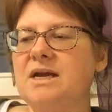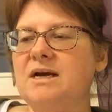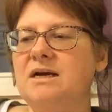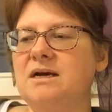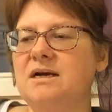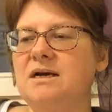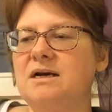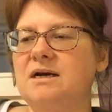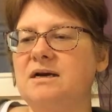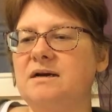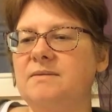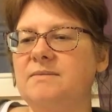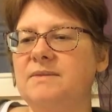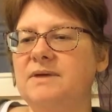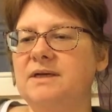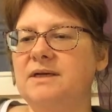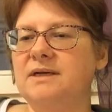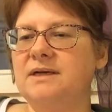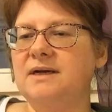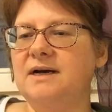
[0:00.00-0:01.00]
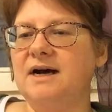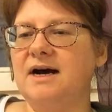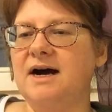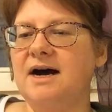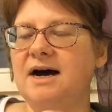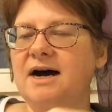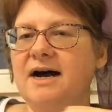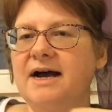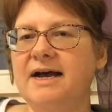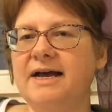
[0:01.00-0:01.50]

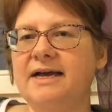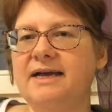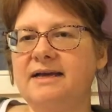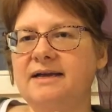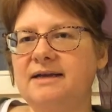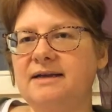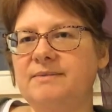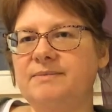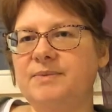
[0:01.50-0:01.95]
I